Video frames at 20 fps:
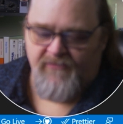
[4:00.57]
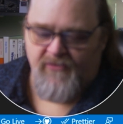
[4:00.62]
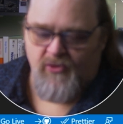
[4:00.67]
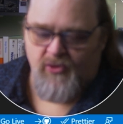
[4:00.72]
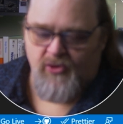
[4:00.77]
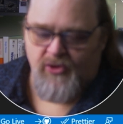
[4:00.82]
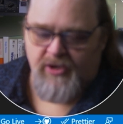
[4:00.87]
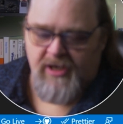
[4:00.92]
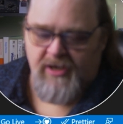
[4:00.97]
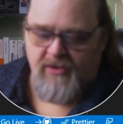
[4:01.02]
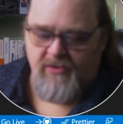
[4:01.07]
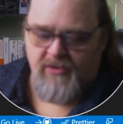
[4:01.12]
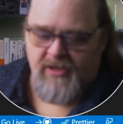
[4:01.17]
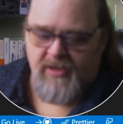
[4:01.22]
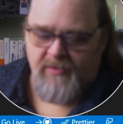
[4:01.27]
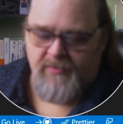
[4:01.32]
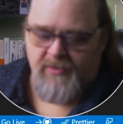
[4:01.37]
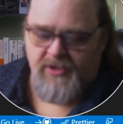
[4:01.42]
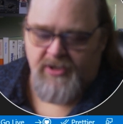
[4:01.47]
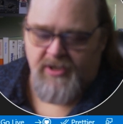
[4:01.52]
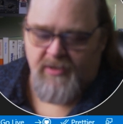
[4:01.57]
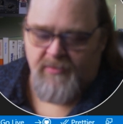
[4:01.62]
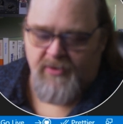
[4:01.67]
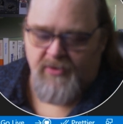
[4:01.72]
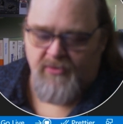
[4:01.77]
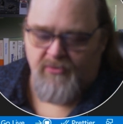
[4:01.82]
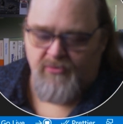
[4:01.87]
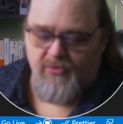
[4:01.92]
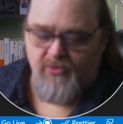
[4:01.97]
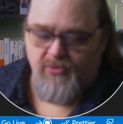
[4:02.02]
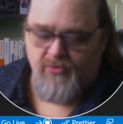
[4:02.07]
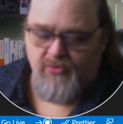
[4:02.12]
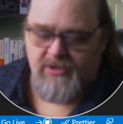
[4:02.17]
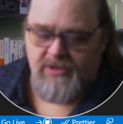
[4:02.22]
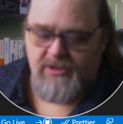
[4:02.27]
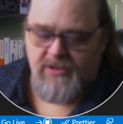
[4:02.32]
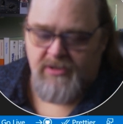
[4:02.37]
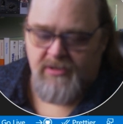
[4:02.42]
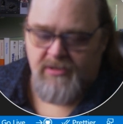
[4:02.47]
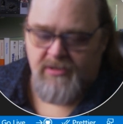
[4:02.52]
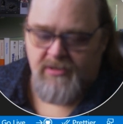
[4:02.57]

folder here in wwwroot.